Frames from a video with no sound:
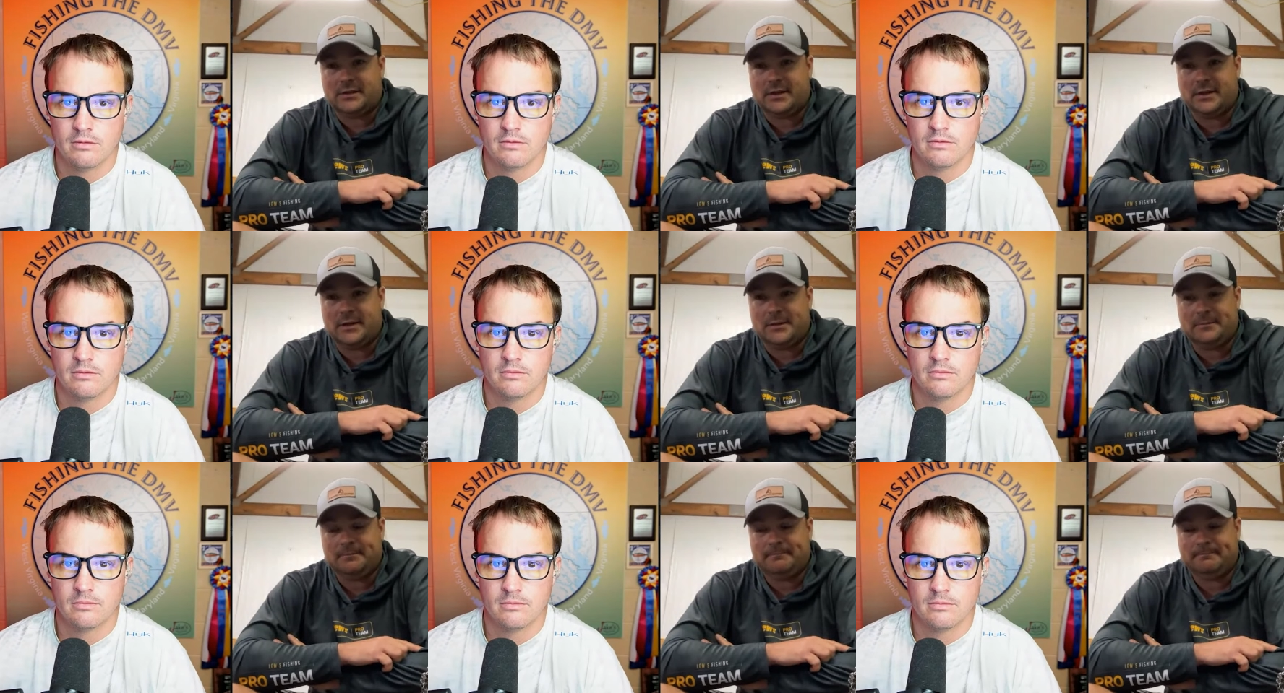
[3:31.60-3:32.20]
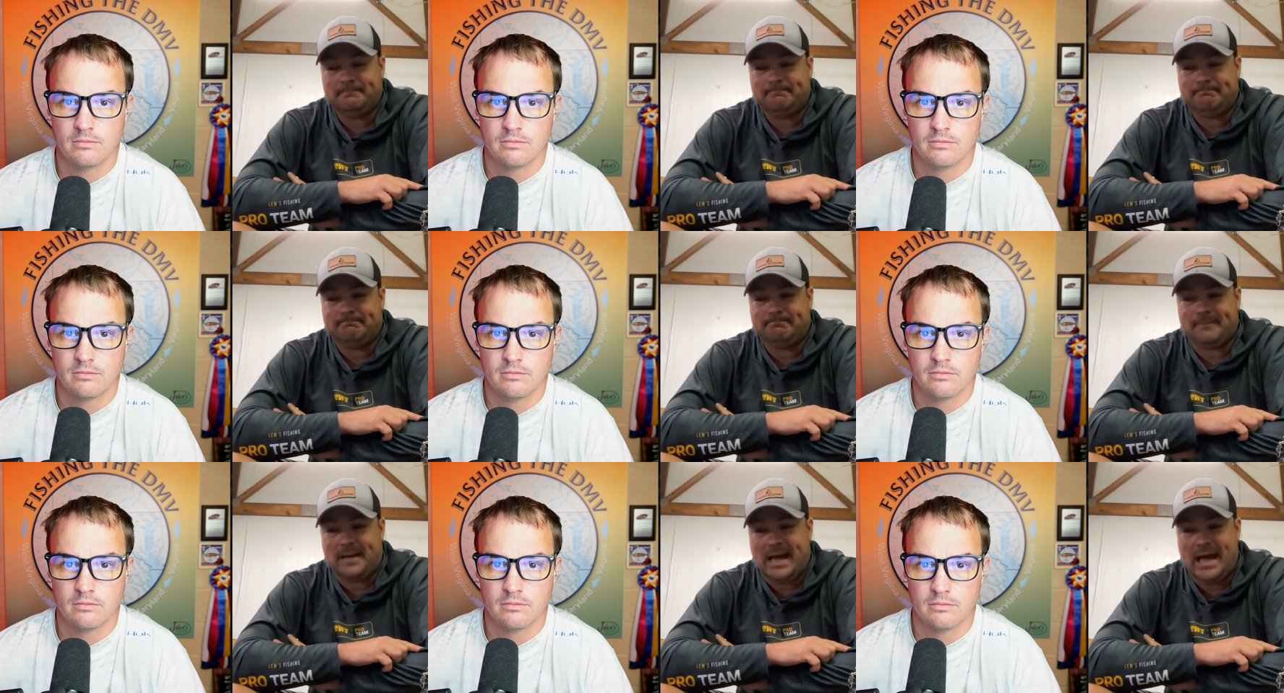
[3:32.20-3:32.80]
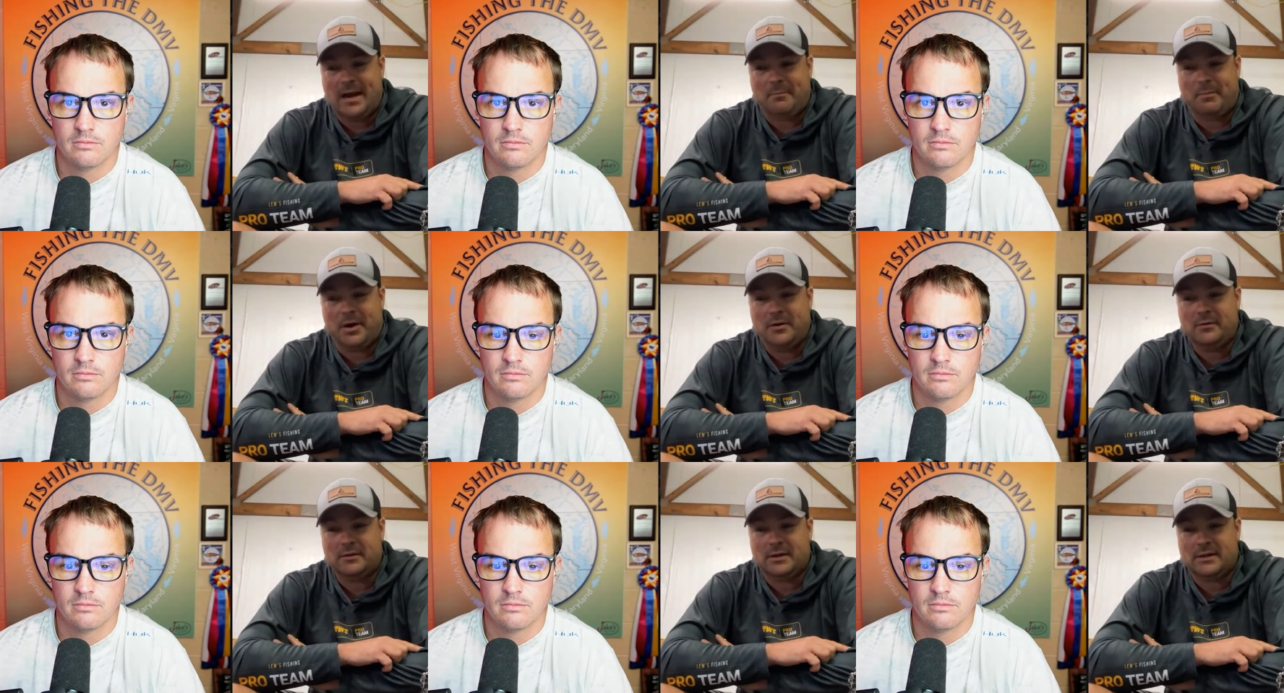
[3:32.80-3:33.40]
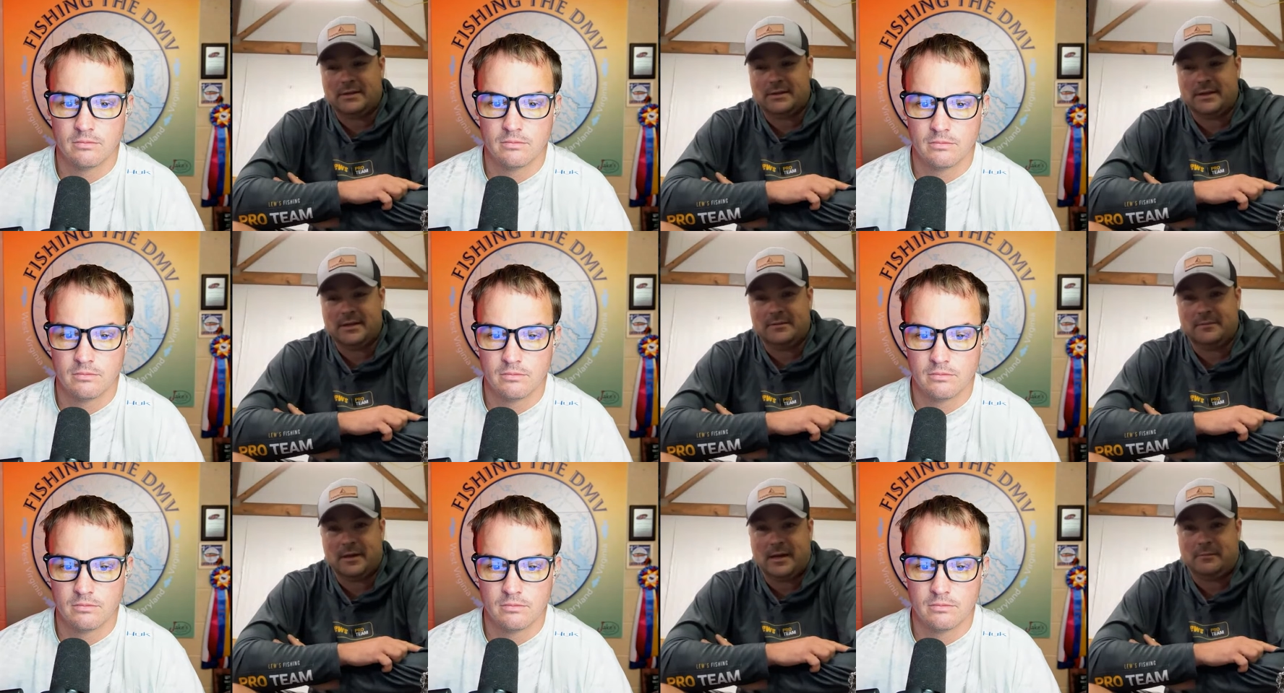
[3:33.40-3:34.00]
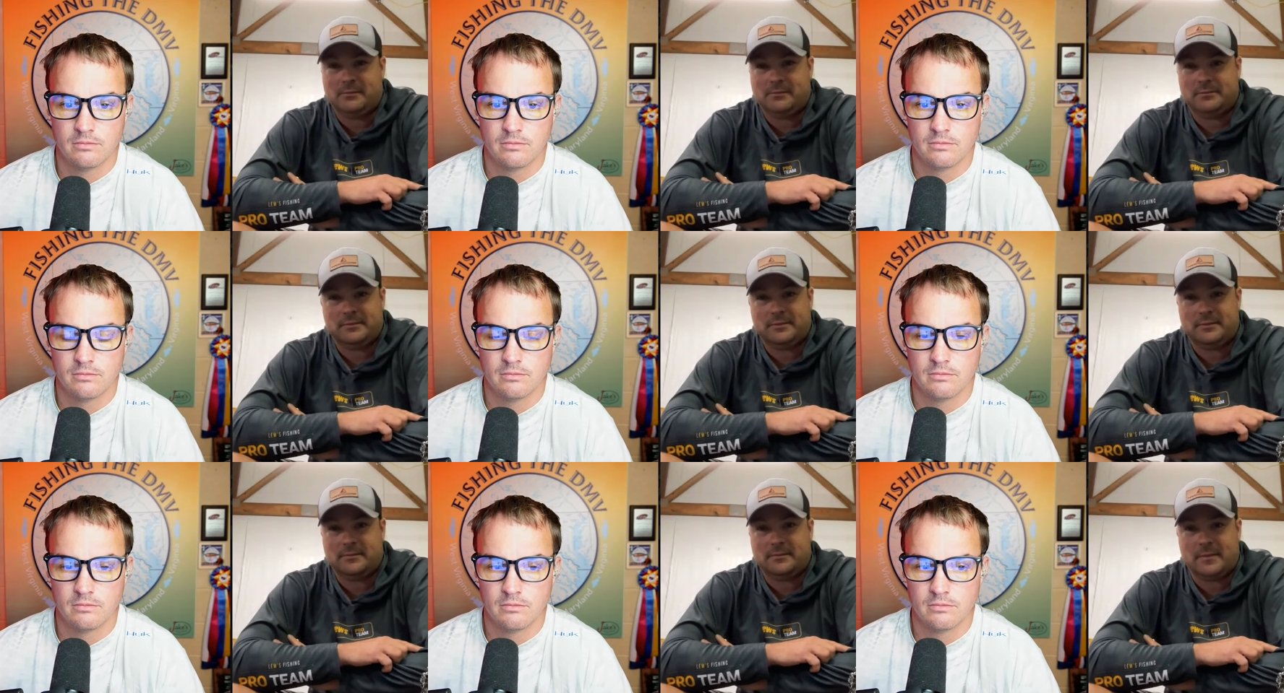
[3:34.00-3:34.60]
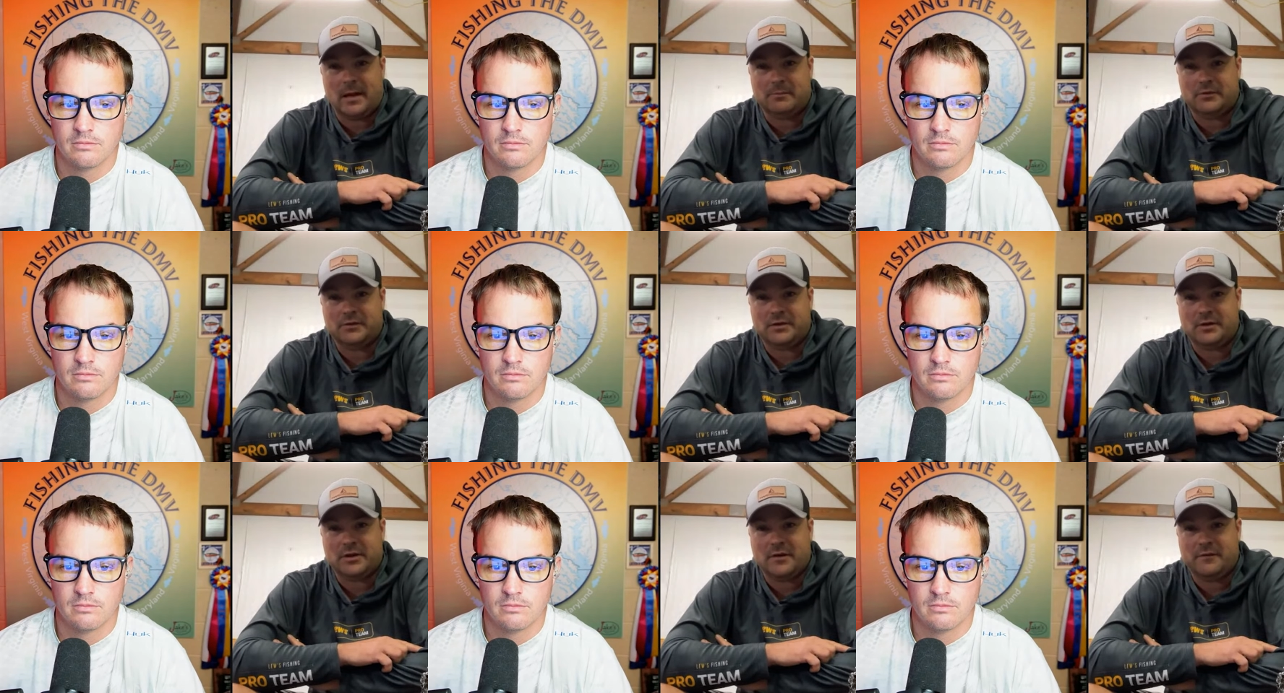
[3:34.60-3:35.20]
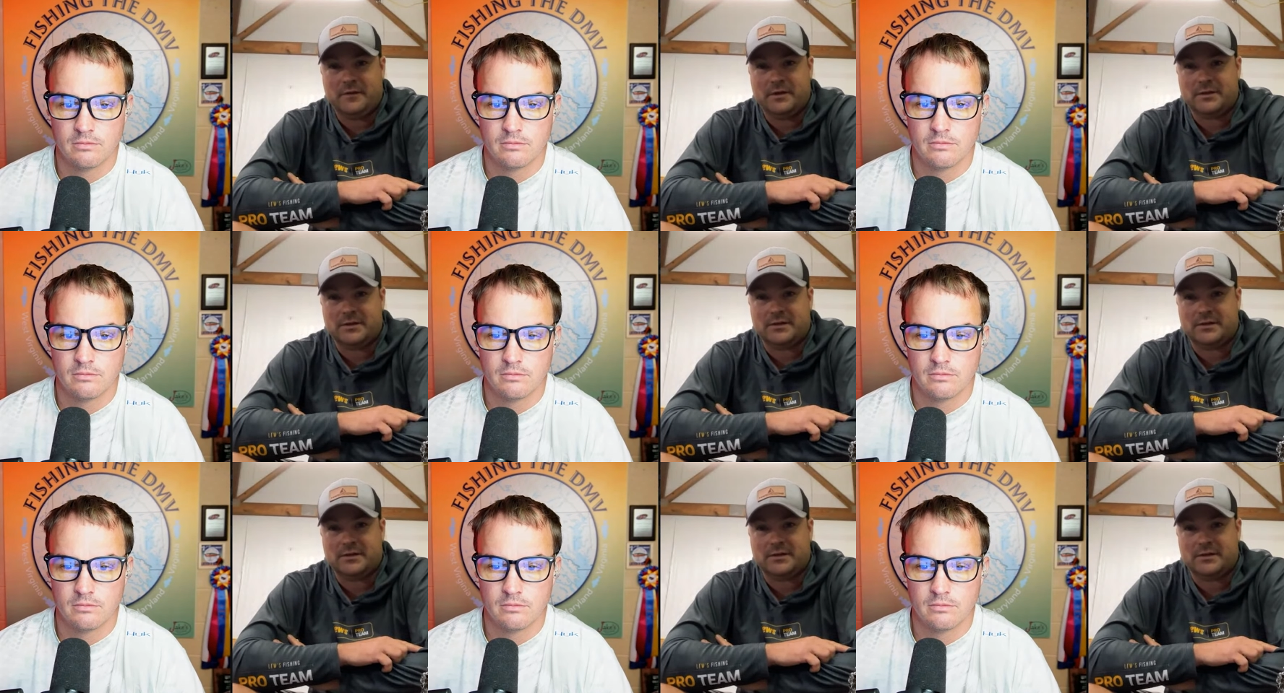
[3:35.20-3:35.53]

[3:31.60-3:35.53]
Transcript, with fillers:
Speaker 1: had a boat, and I said, I'm just going to go fish.